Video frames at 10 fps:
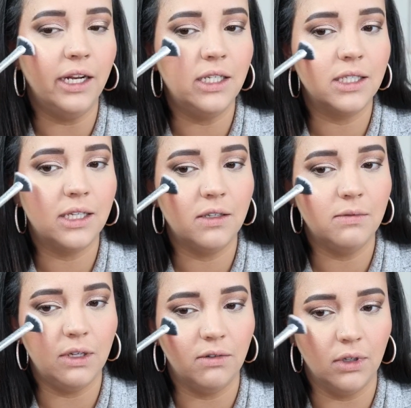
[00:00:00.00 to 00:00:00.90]
It just gives
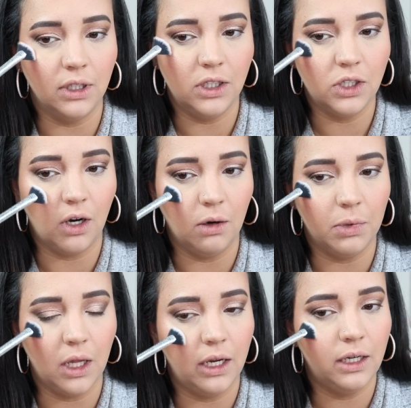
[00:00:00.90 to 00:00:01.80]
me a really sharp
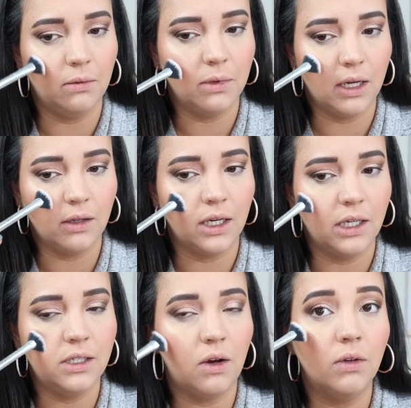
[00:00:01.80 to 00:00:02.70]
line up there that
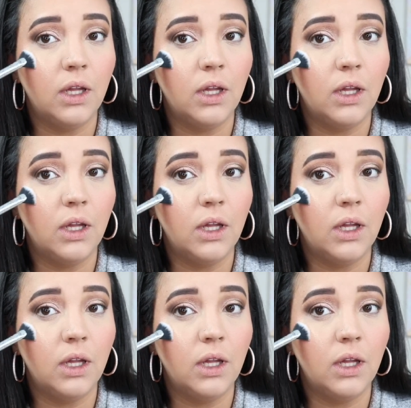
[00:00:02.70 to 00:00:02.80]
I don't